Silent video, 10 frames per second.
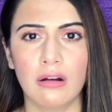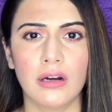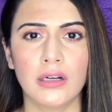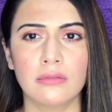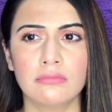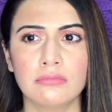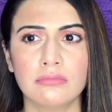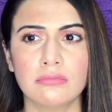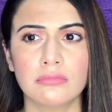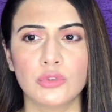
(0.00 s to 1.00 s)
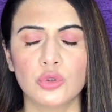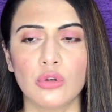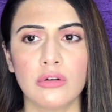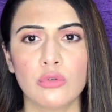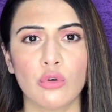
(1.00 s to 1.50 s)
Do
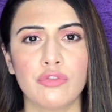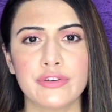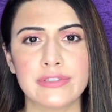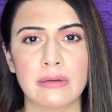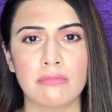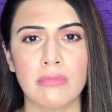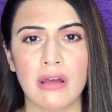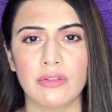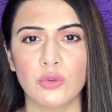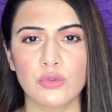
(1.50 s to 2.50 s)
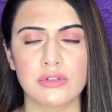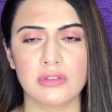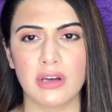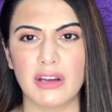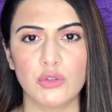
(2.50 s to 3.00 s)
not go for
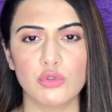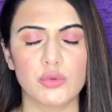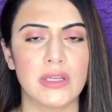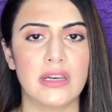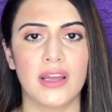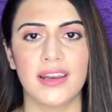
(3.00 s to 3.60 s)
those unusual